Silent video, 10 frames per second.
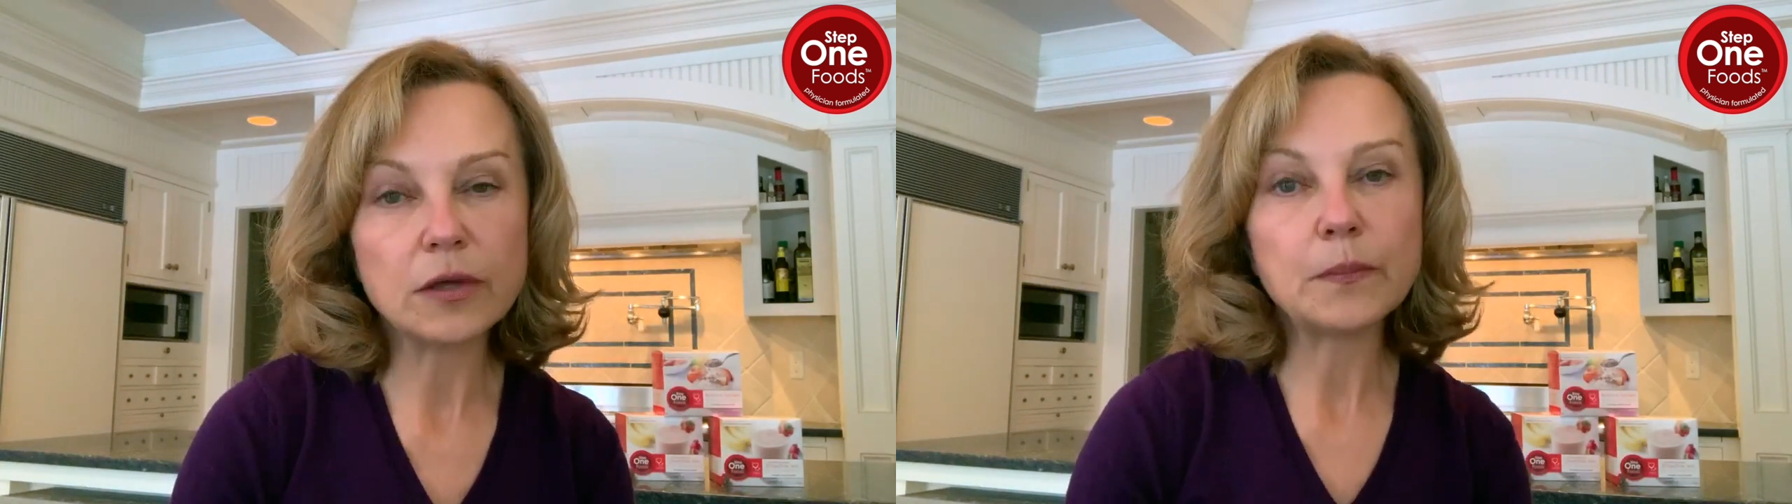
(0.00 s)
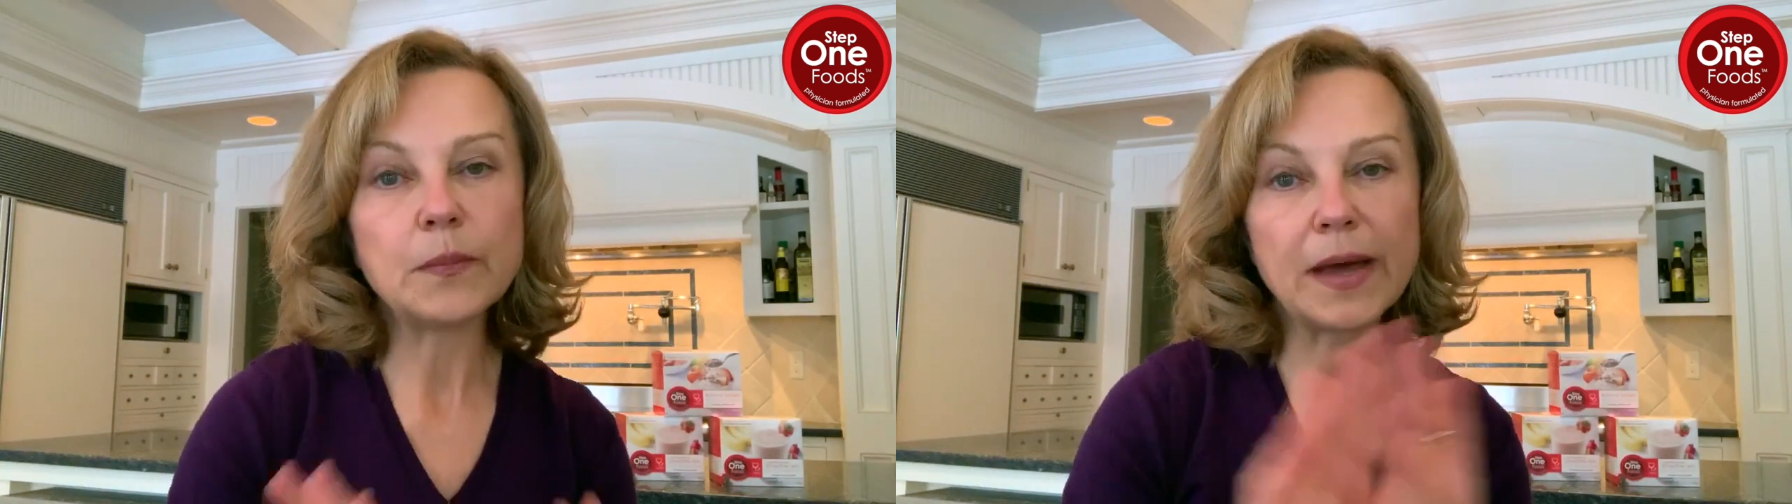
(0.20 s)

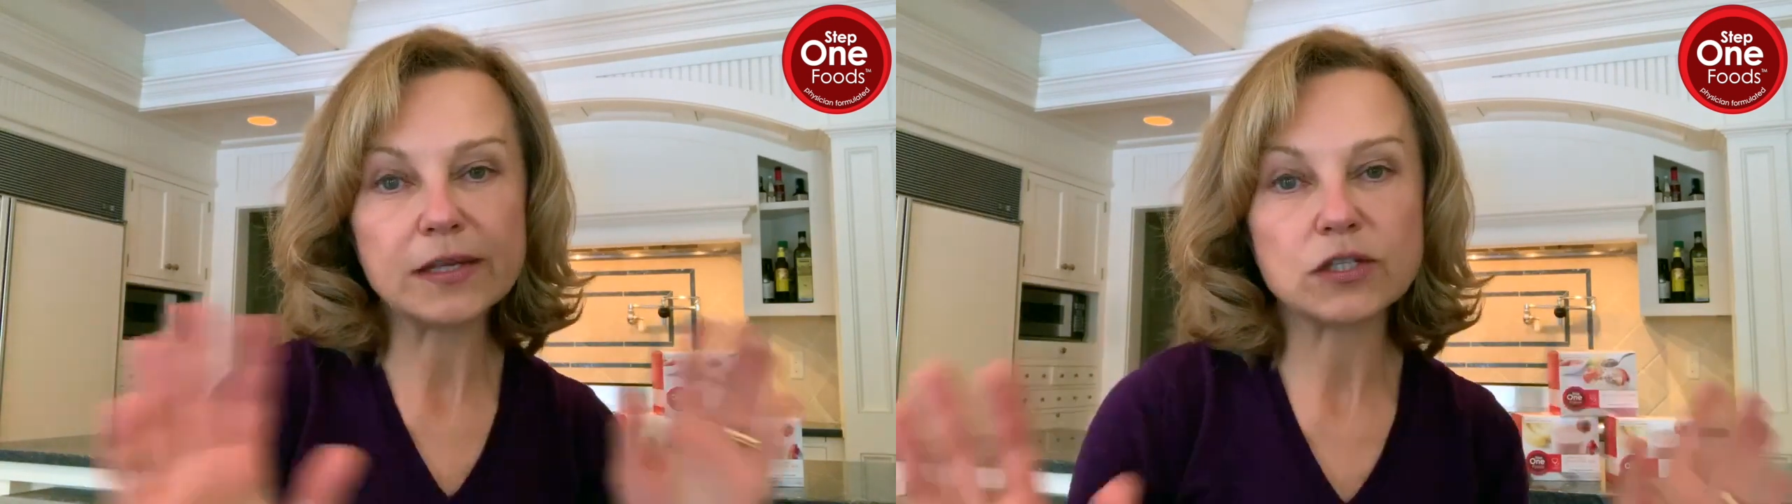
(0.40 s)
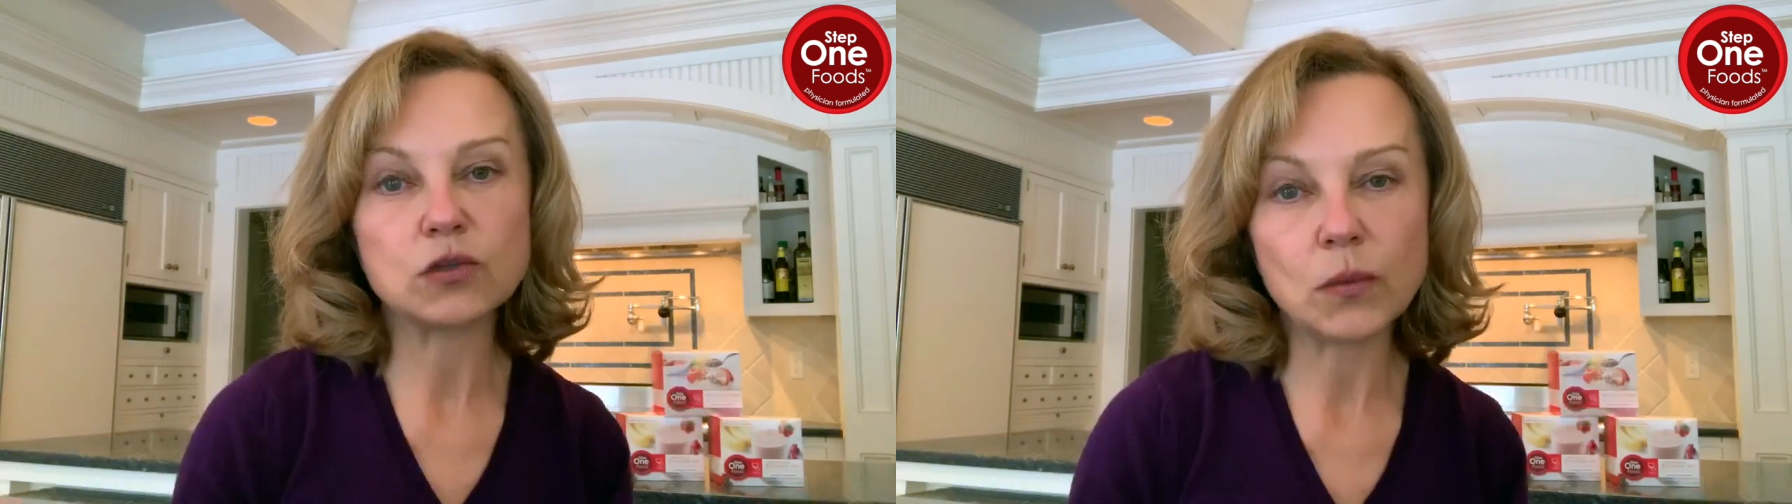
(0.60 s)
the
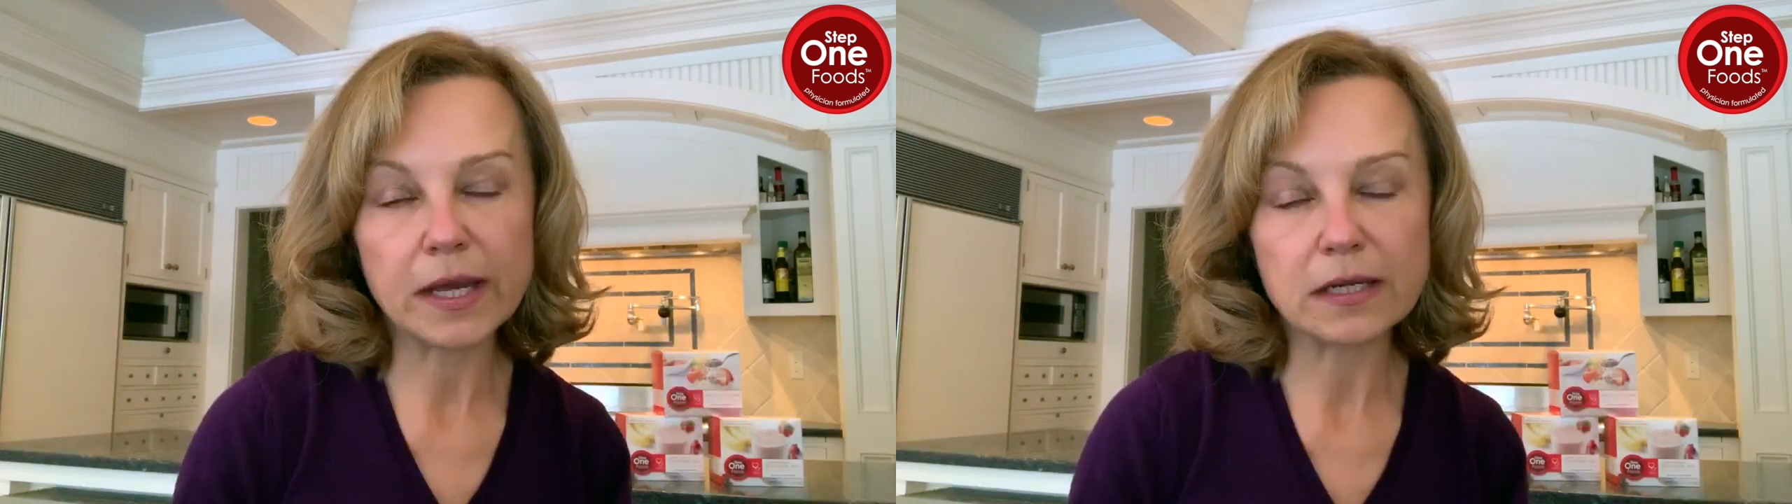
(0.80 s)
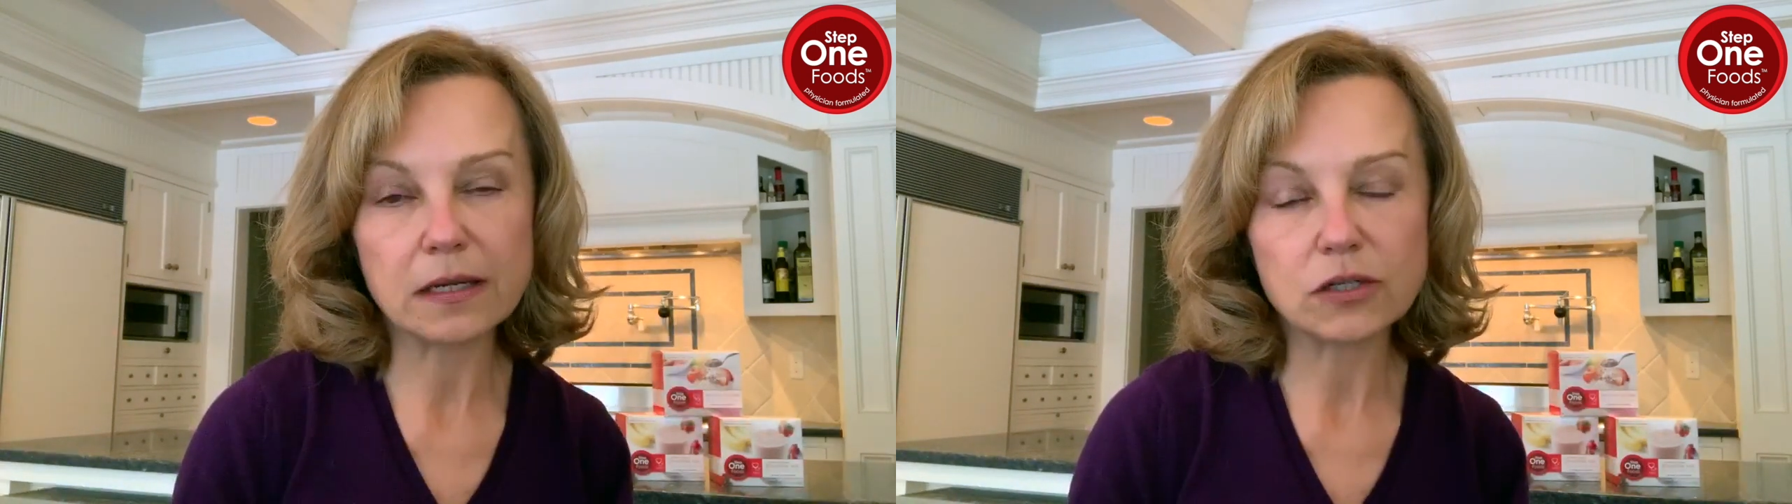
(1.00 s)
best
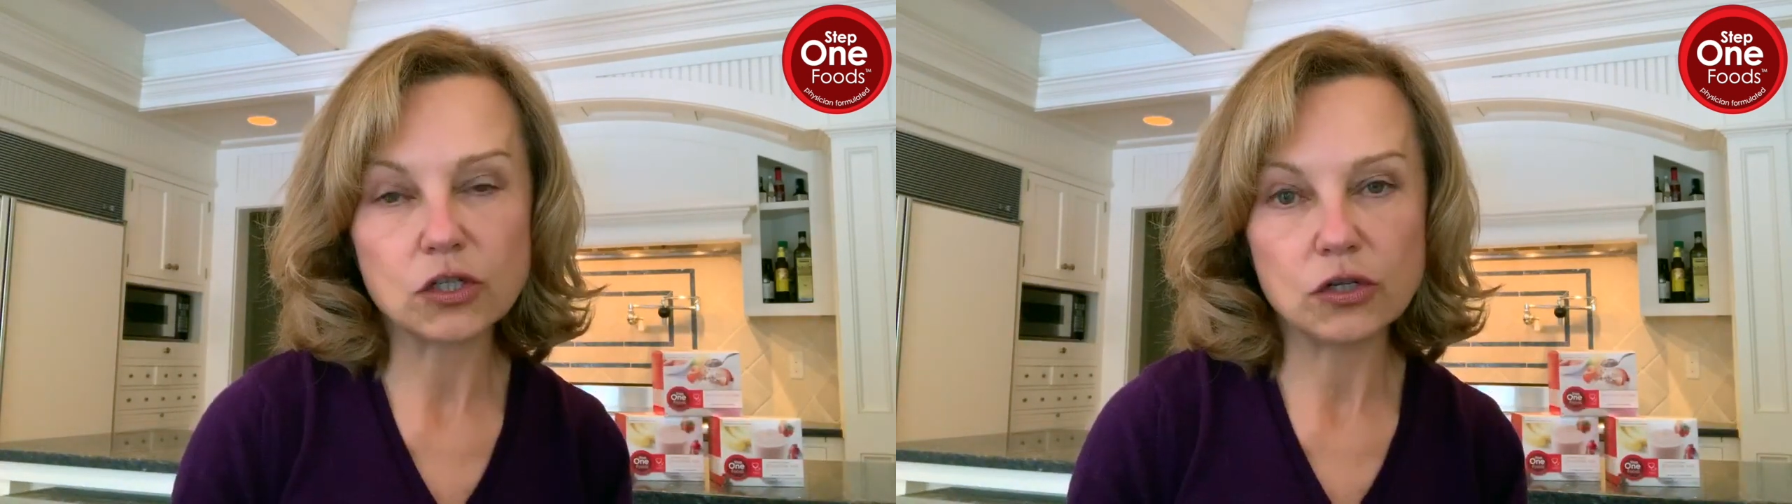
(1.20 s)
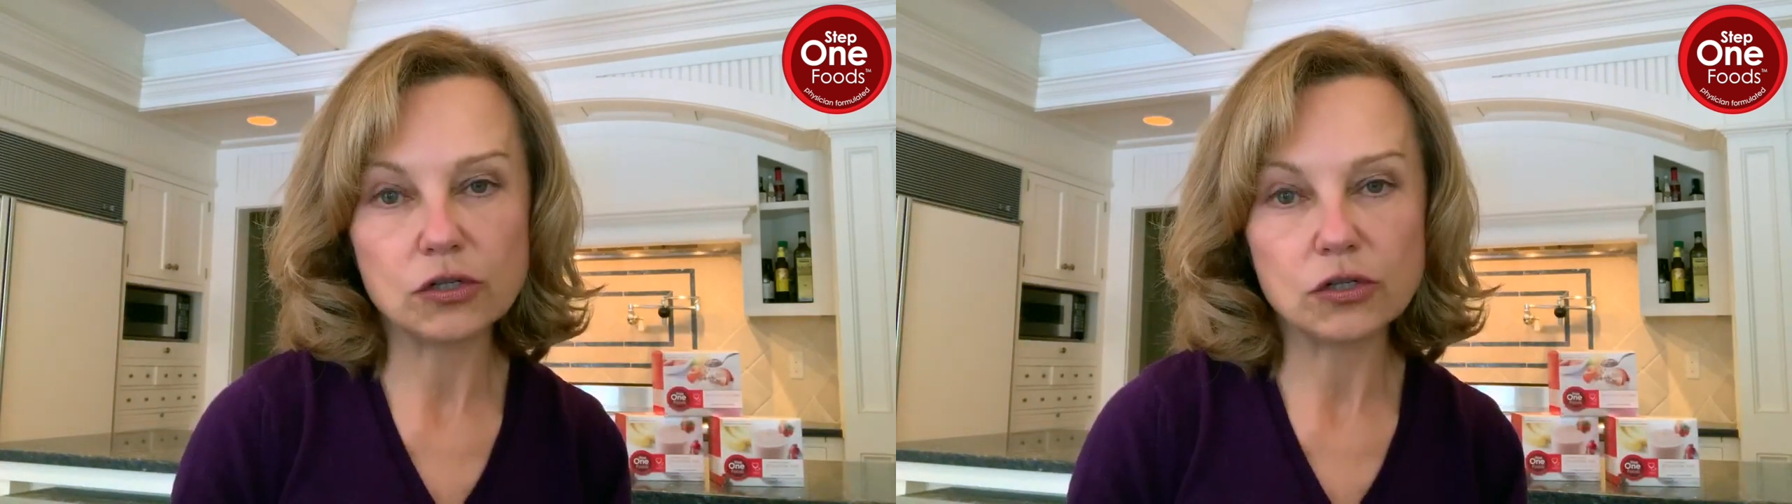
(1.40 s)
way to,